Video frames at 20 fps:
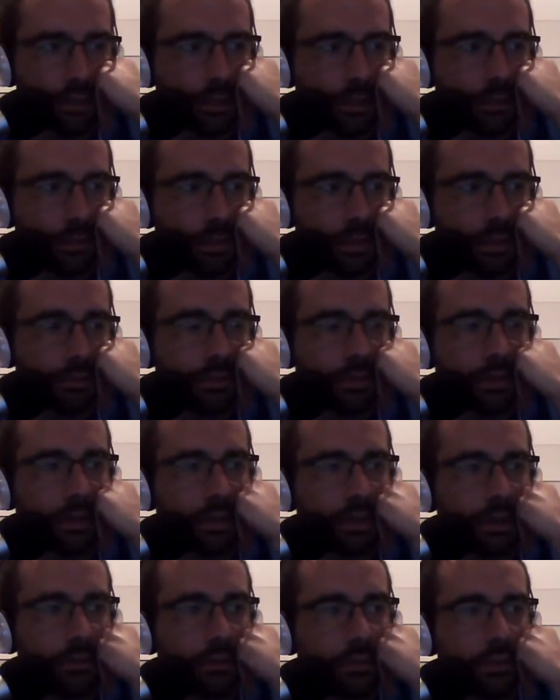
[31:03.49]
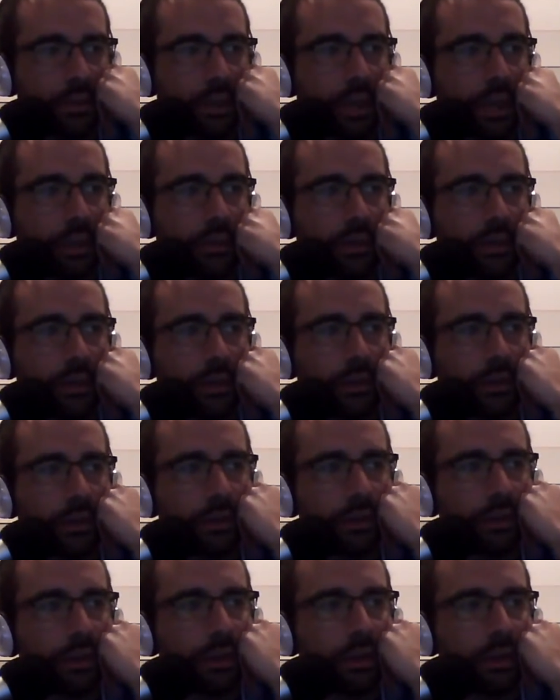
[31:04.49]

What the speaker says: but I mean, if you're down here,